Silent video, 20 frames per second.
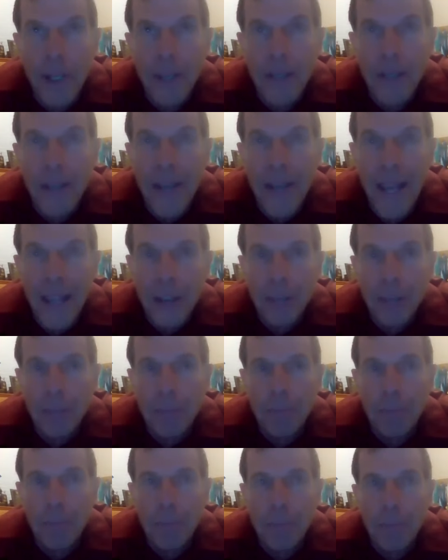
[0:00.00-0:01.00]
The next
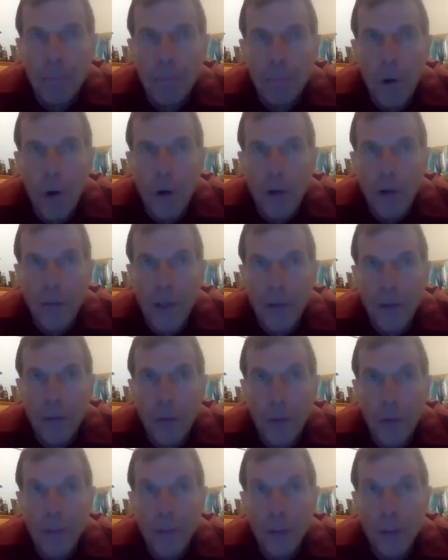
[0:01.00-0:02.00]
part of that
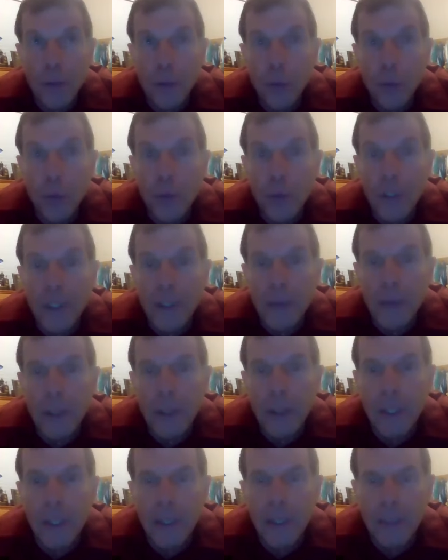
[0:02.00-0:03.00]
form that's really,
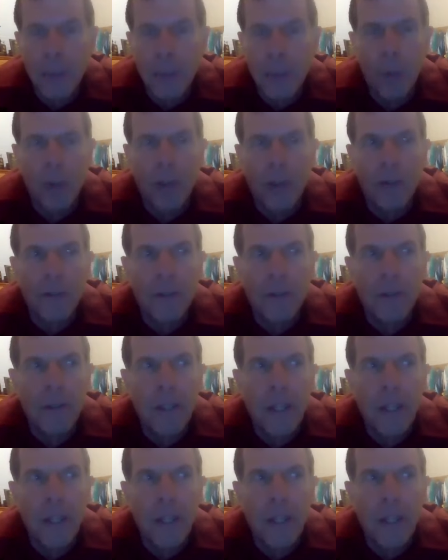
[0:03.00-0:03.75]
really important